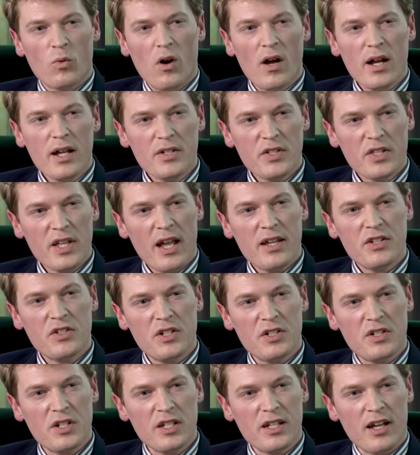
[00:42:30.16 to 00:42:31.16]
Uh, why uh, well,
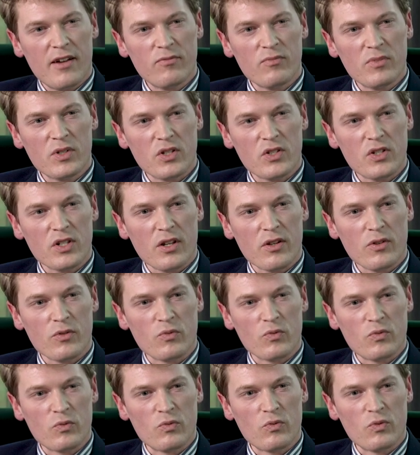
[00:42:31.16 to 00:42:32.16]
is the ACT government so
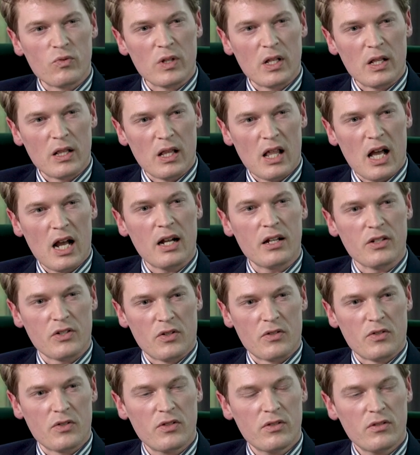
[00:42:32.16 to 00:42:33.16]

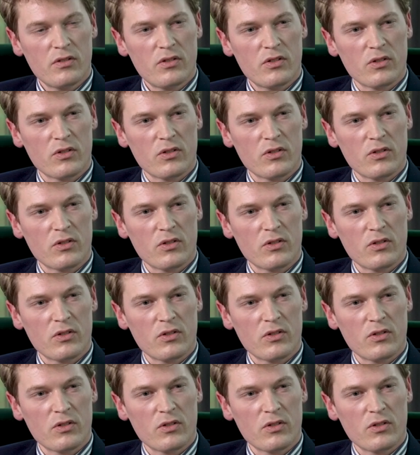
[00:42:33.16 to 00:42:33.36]
reluctant?